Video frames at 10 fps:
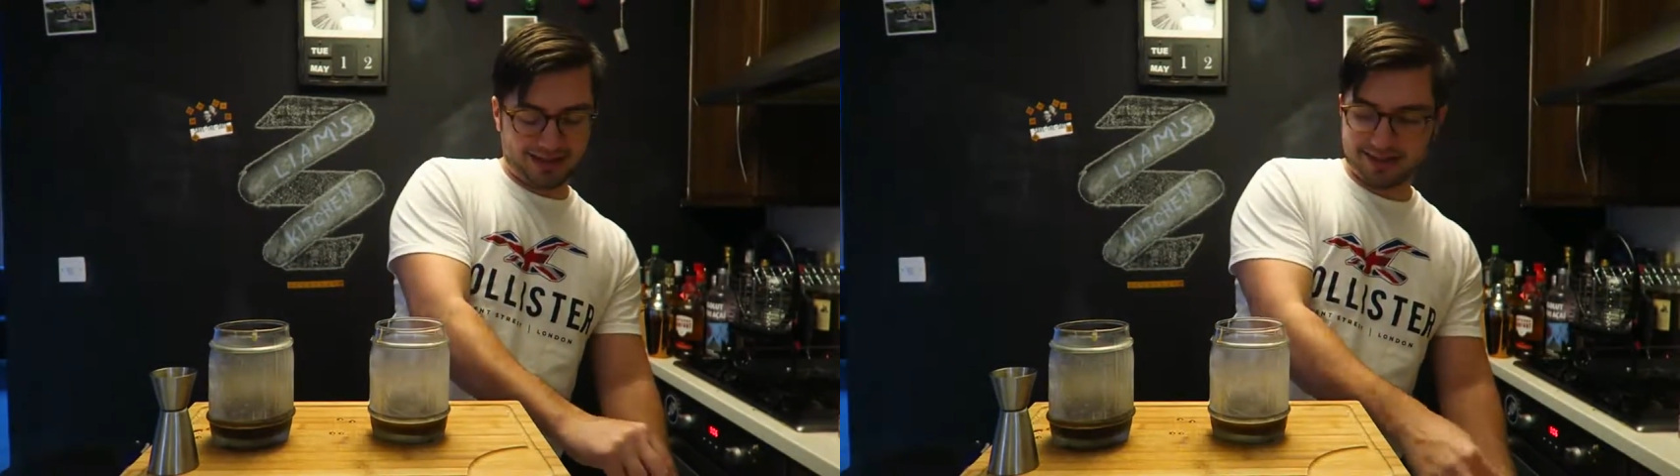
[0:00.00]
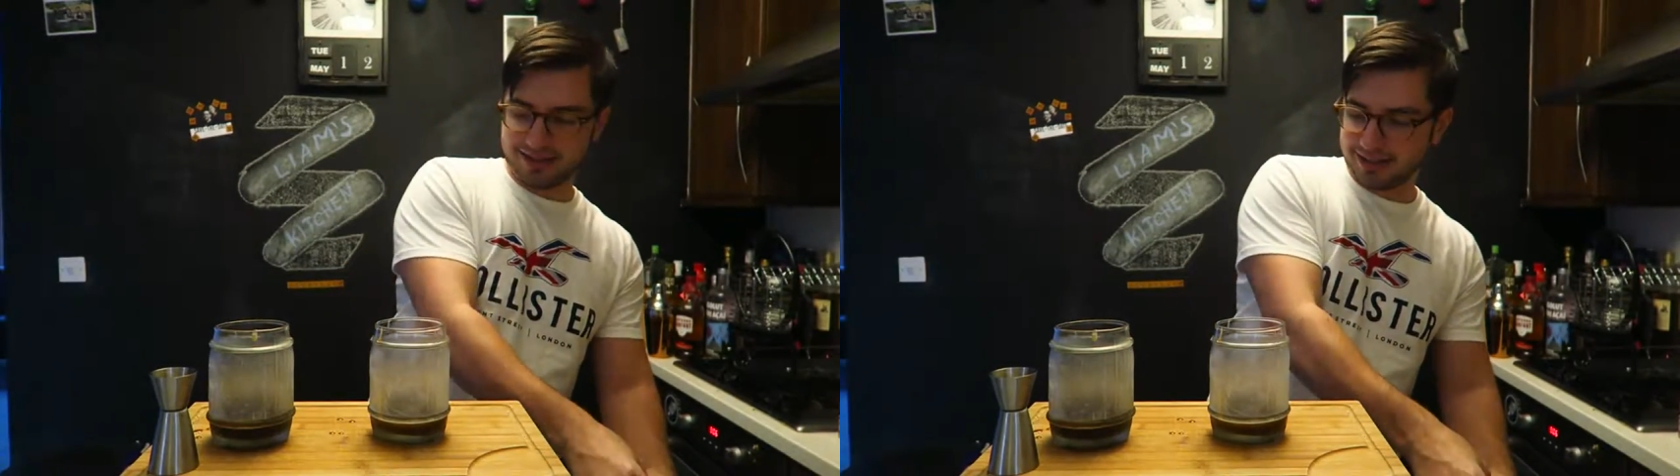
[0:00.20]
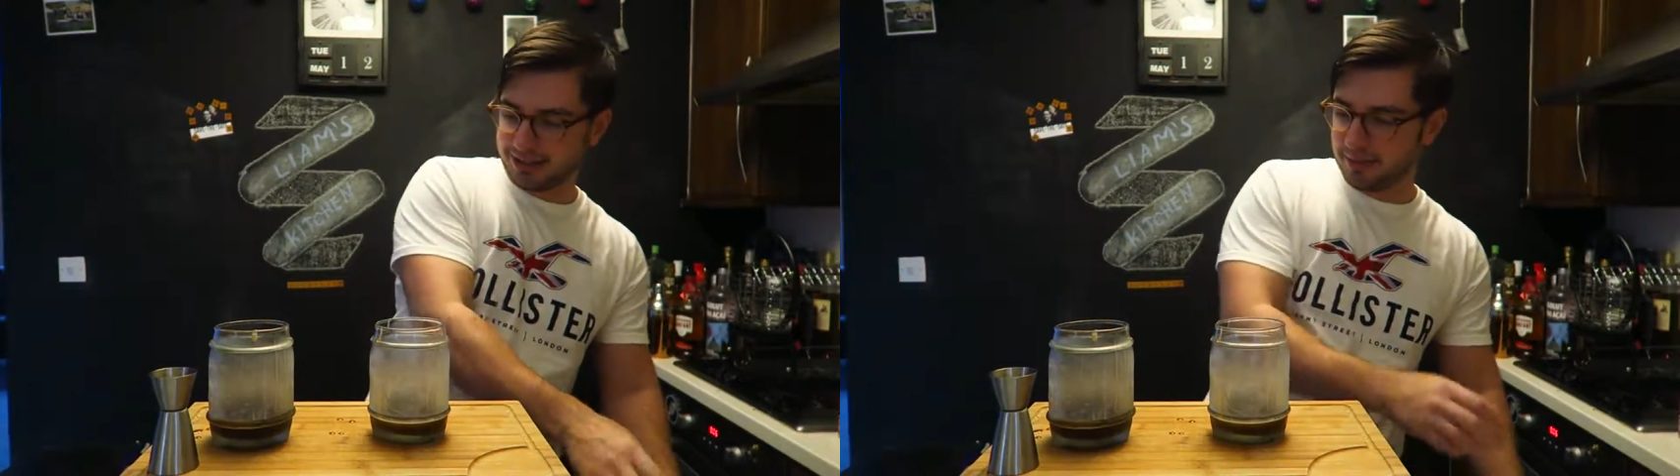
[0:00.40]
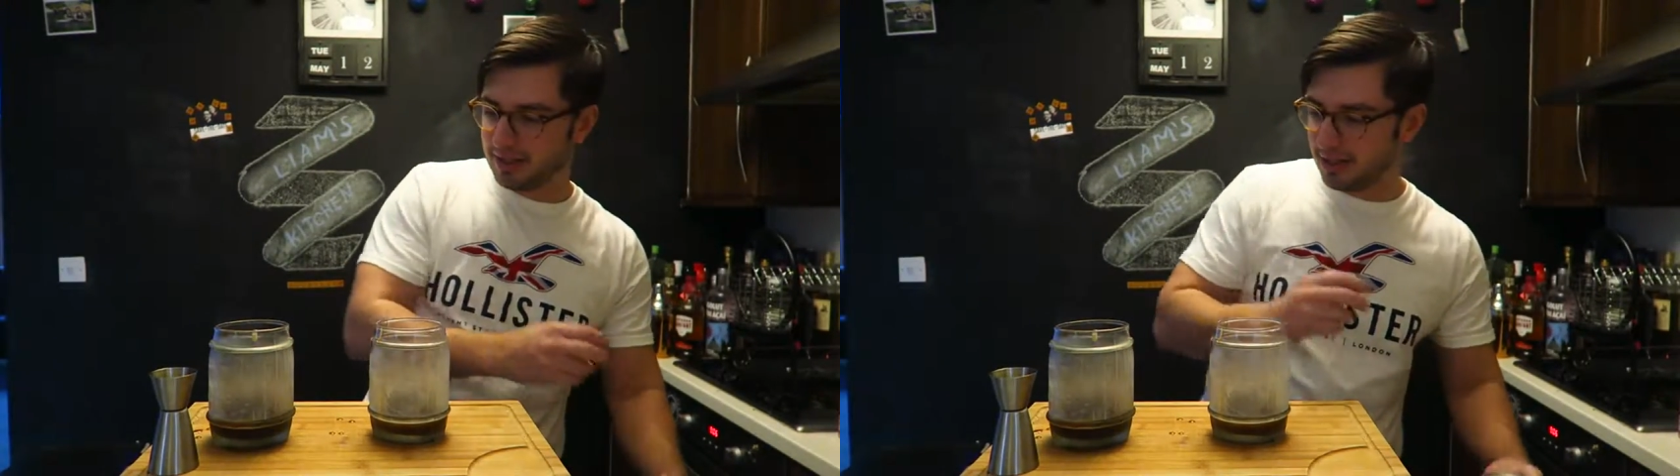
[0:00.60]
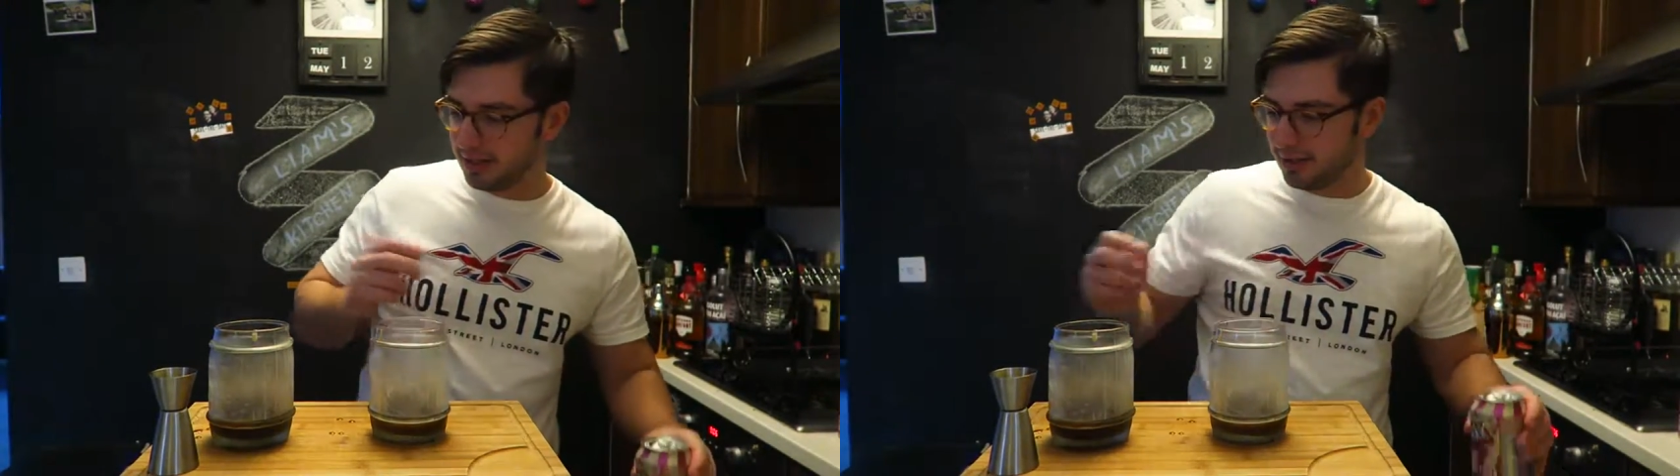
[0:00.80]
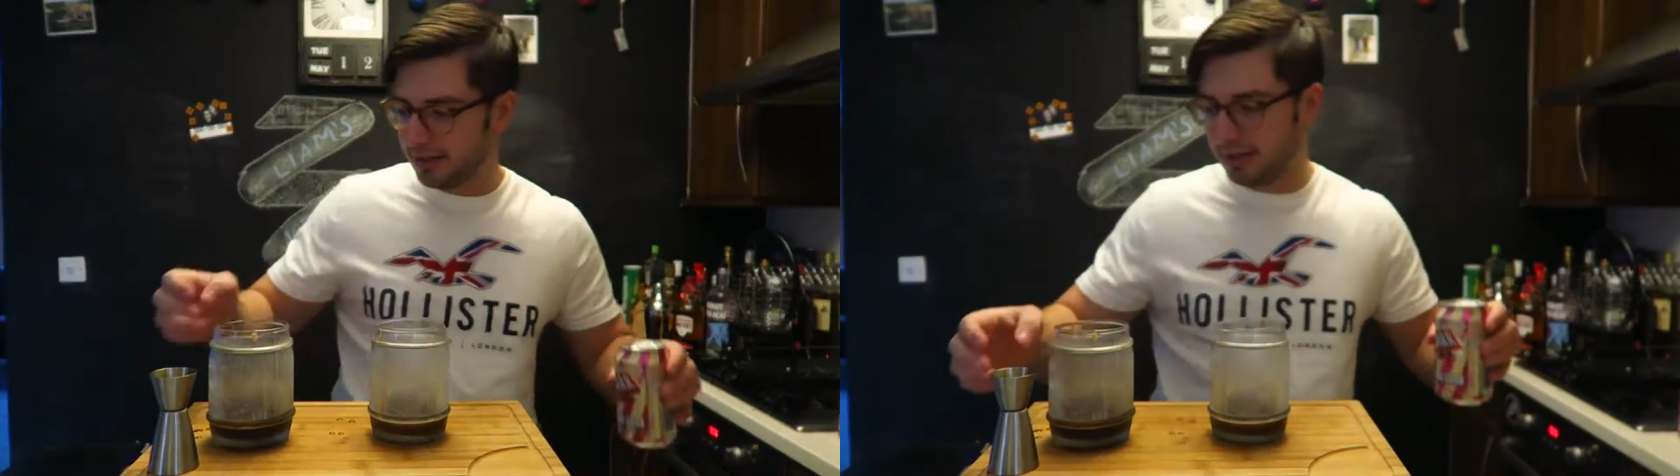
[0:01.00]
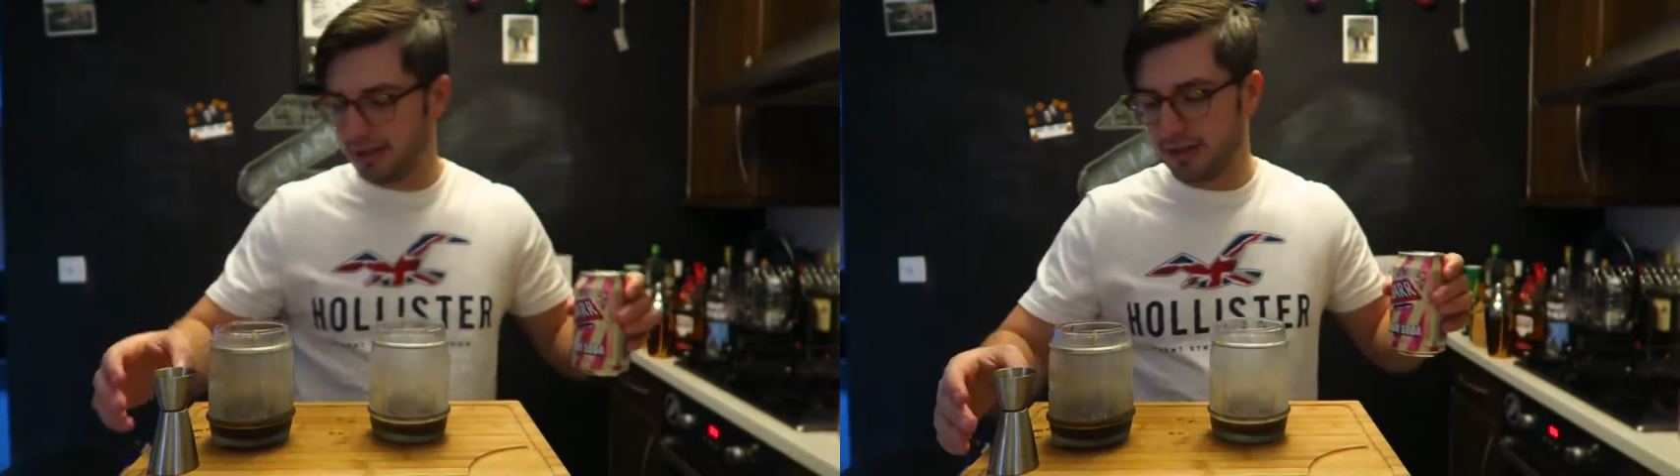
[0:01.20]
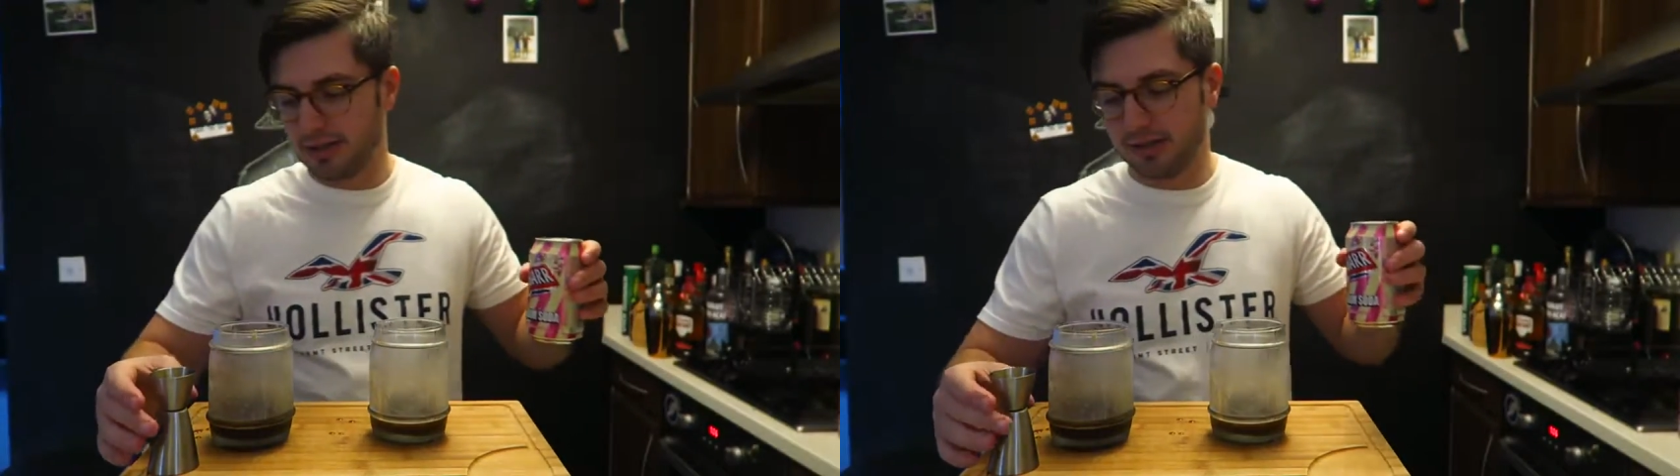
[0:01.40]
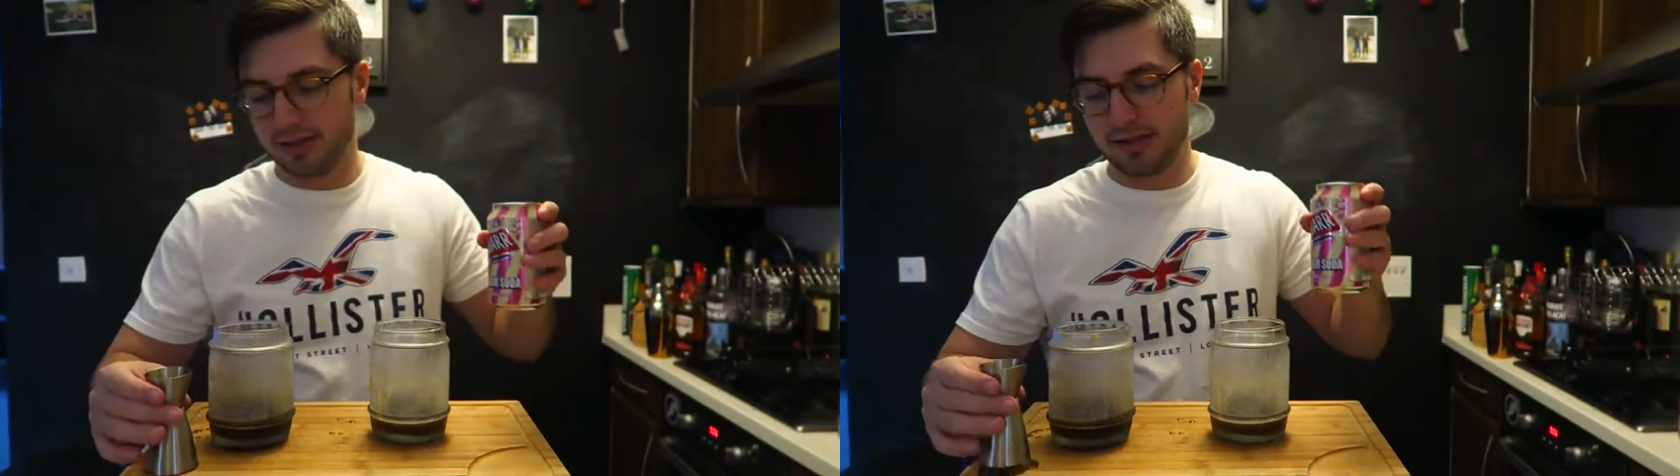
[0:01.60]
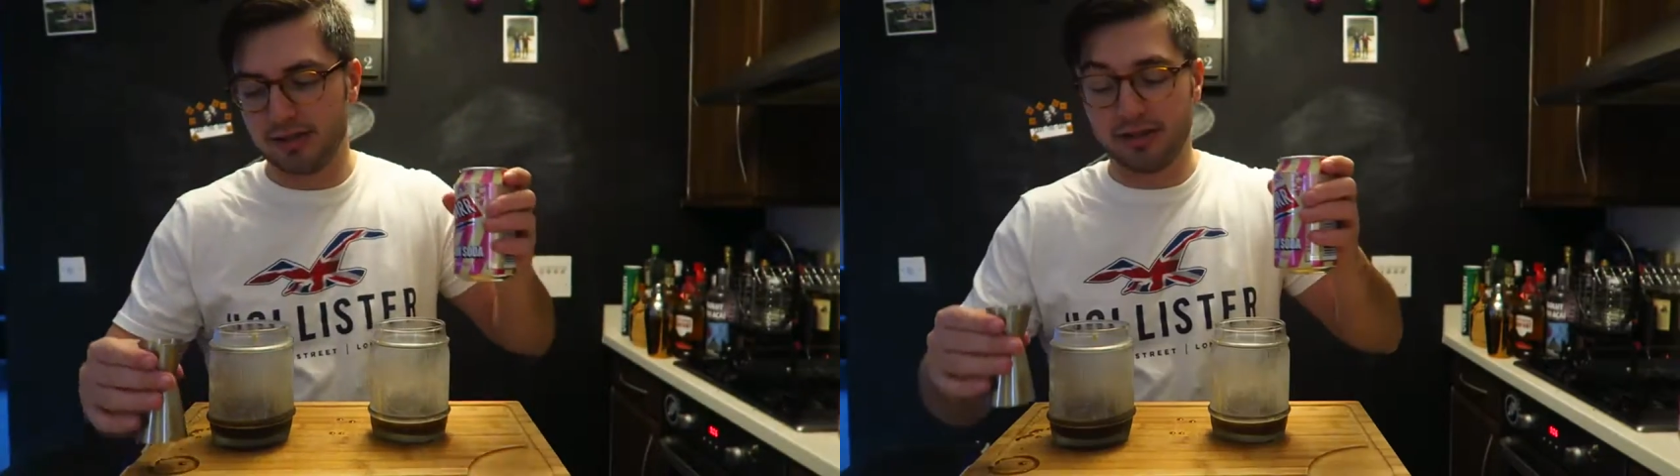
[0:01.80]
That's sixty mil in each.
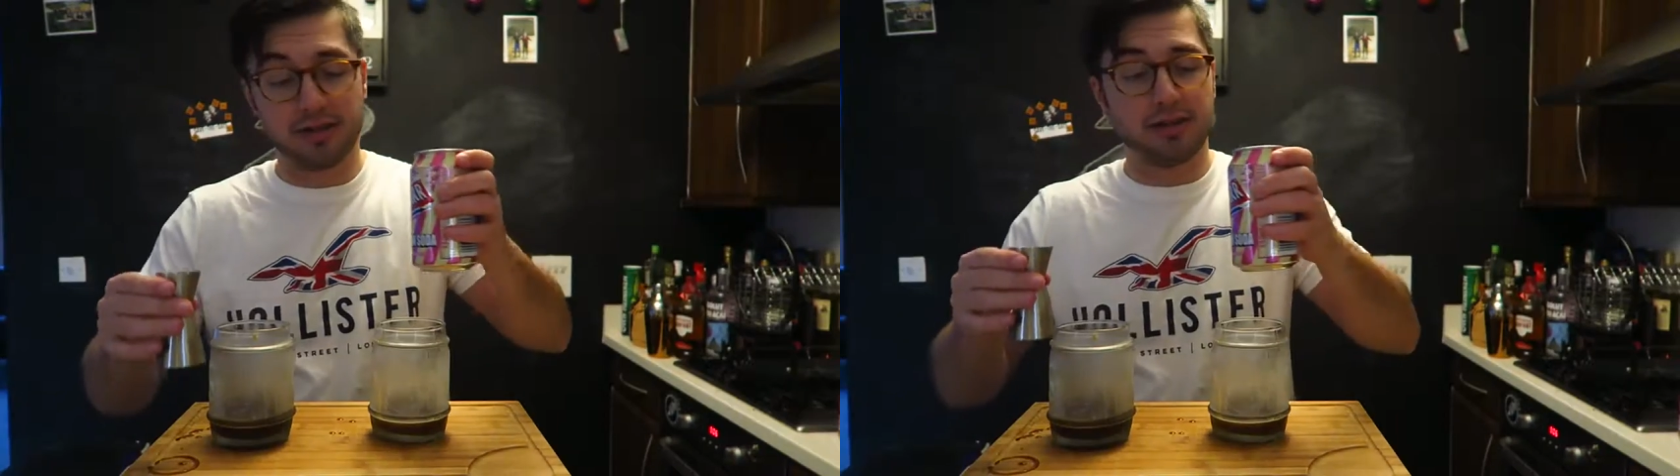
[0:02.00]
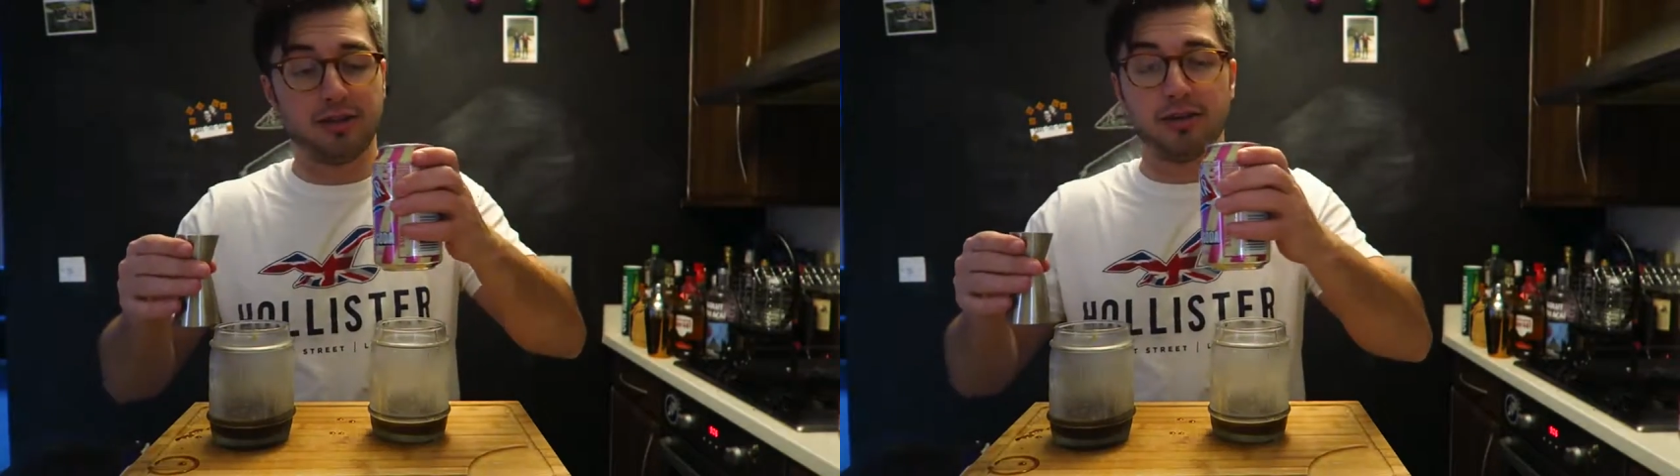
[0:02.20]
And